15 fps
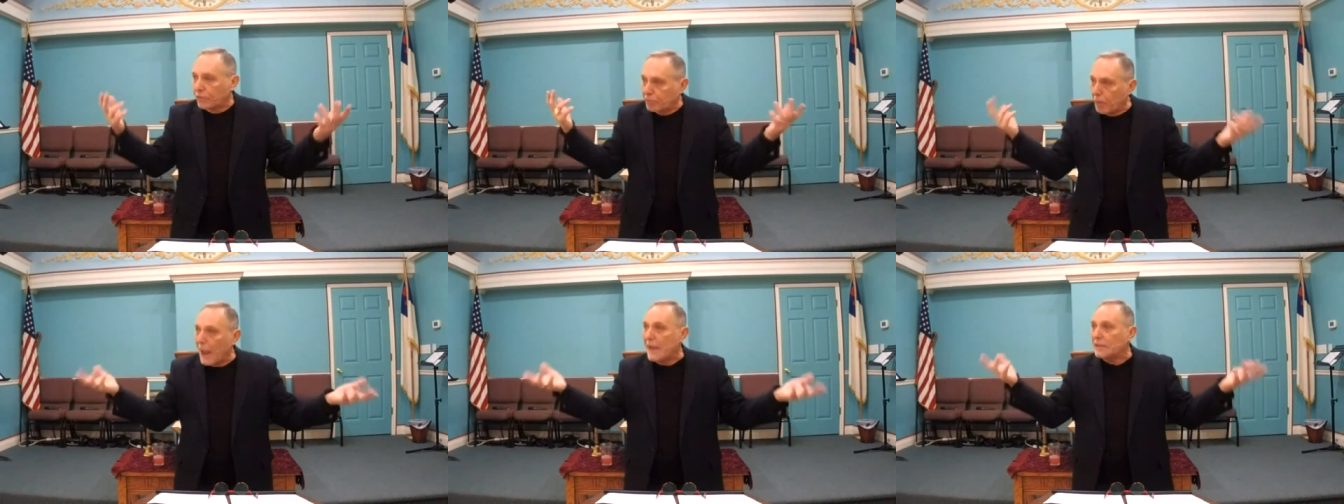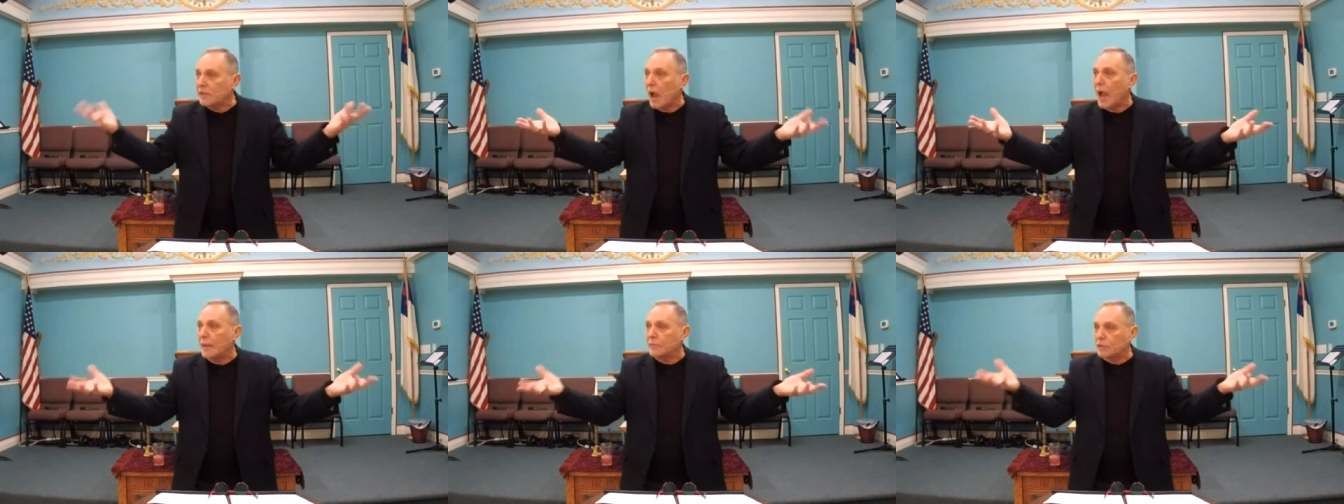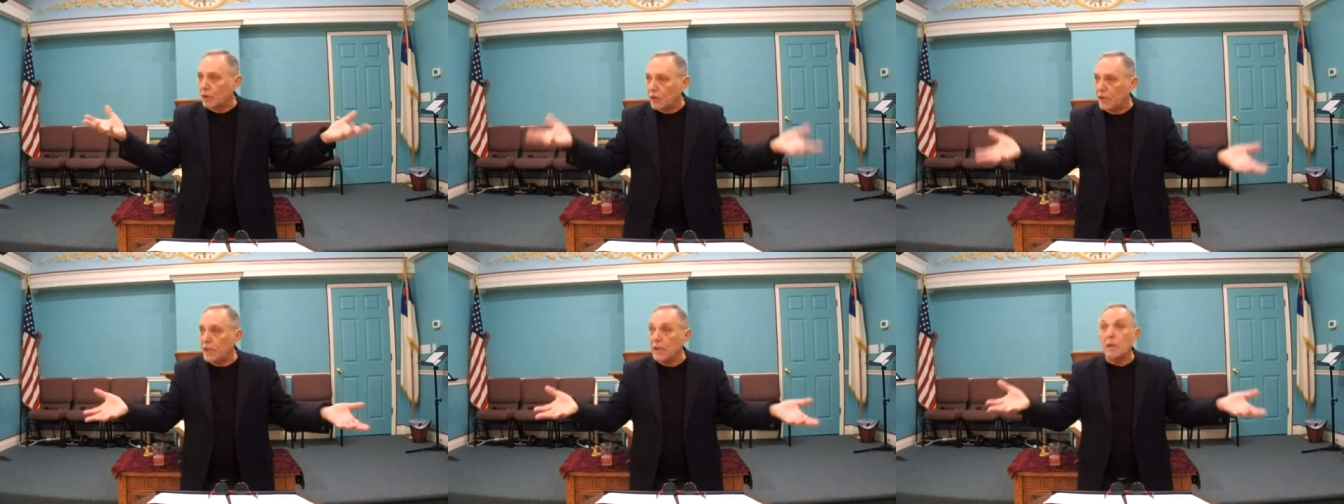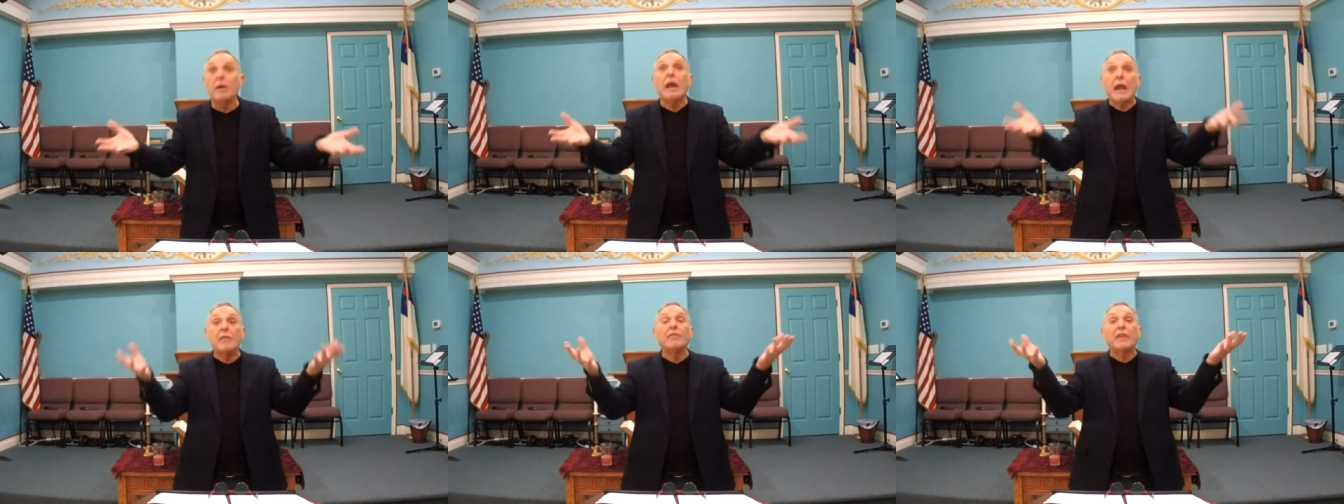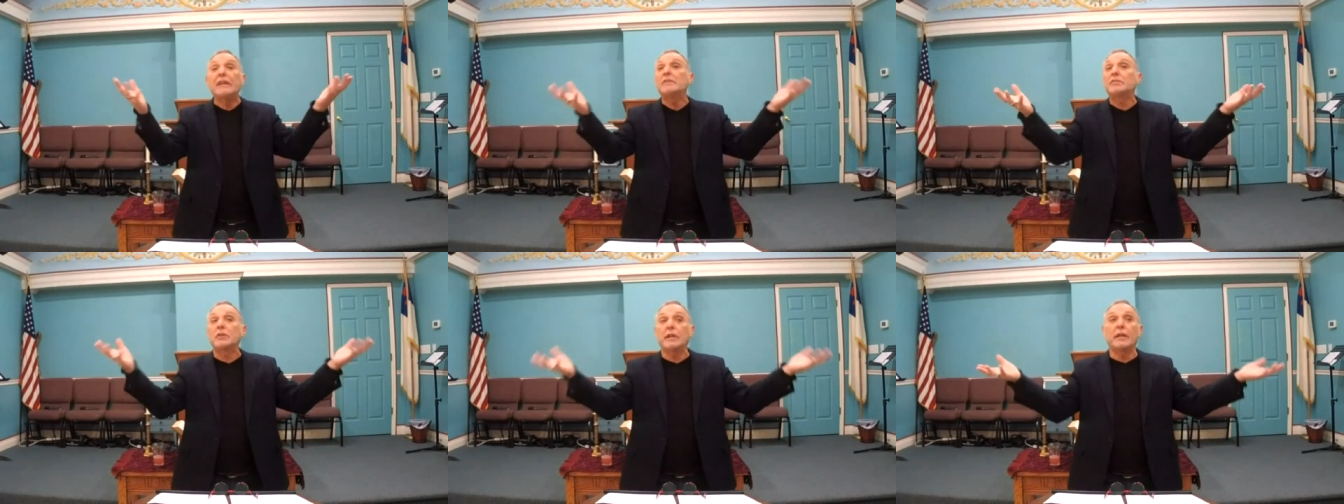Bad times are here and
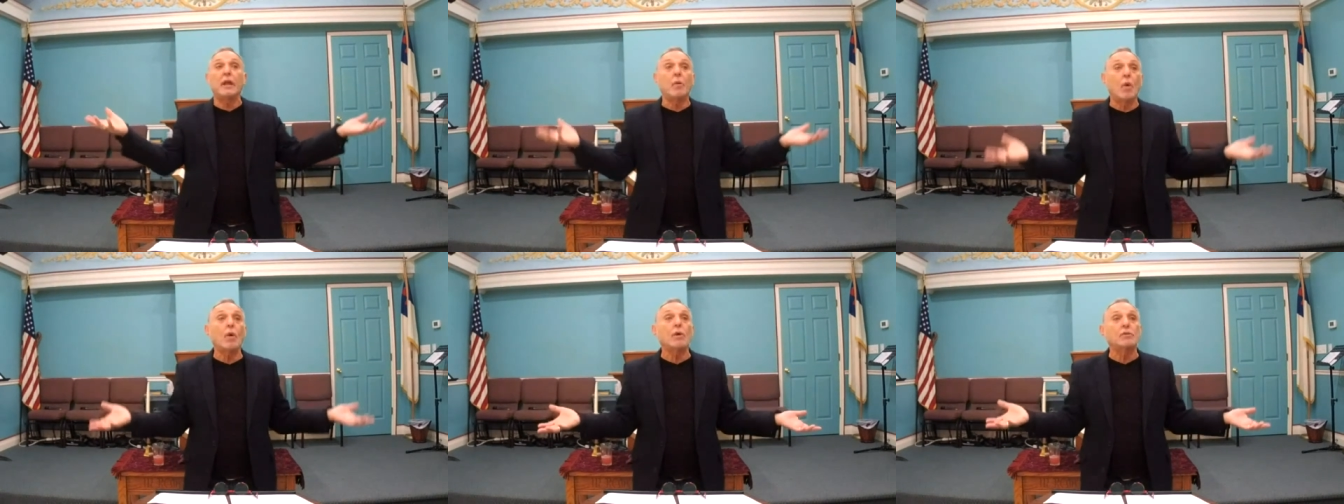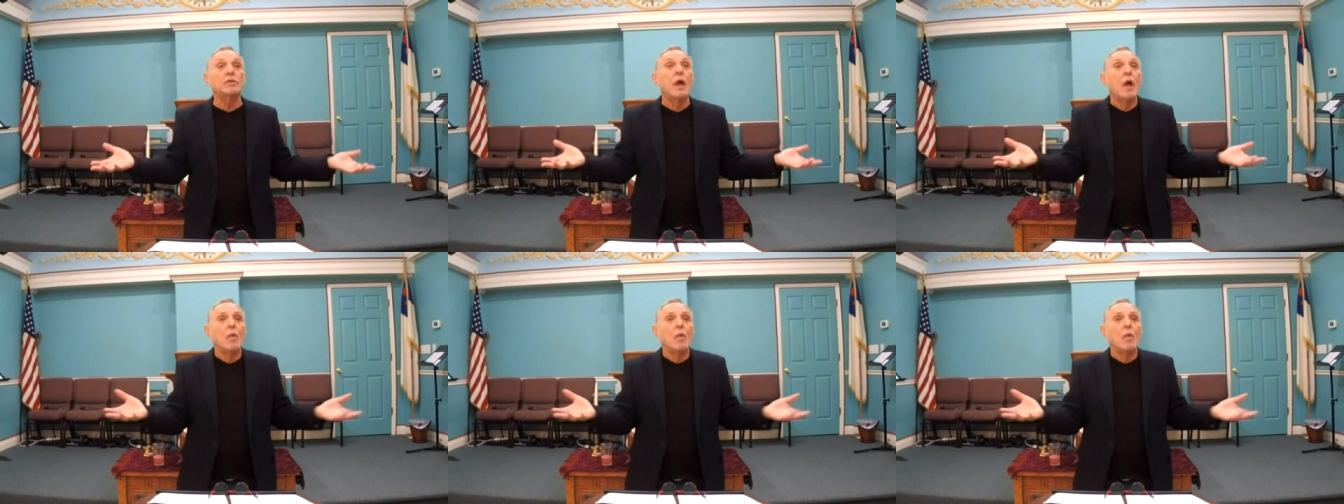things are getting worse.